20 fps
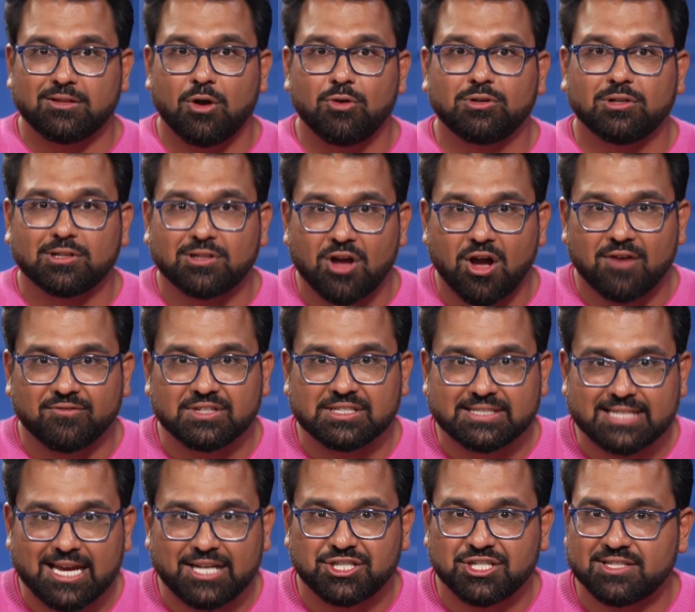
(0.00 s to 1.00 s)
local
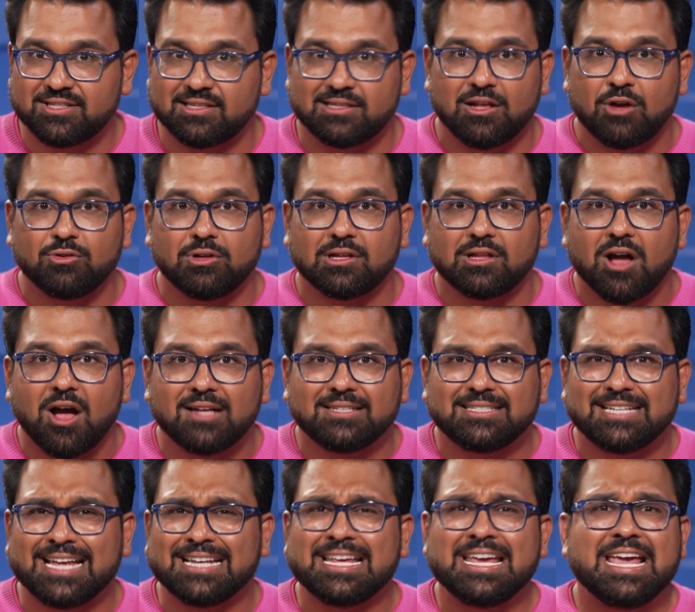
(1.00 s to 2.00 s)
conversations and local
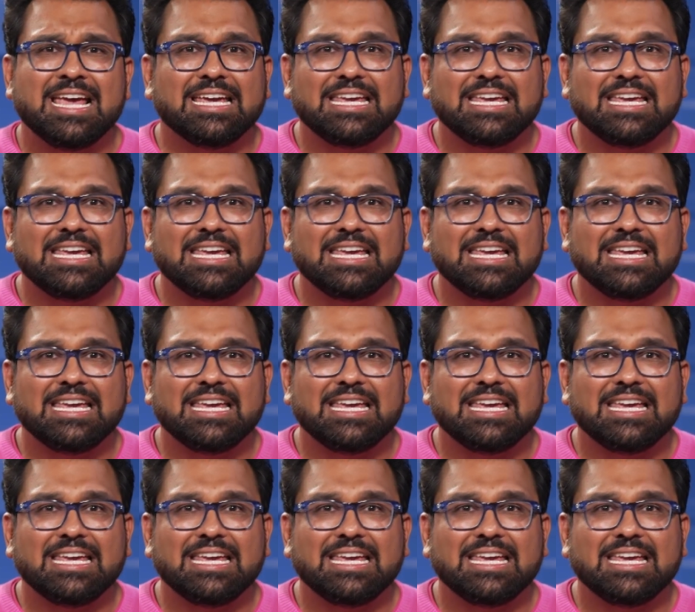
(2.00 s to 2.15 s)
content,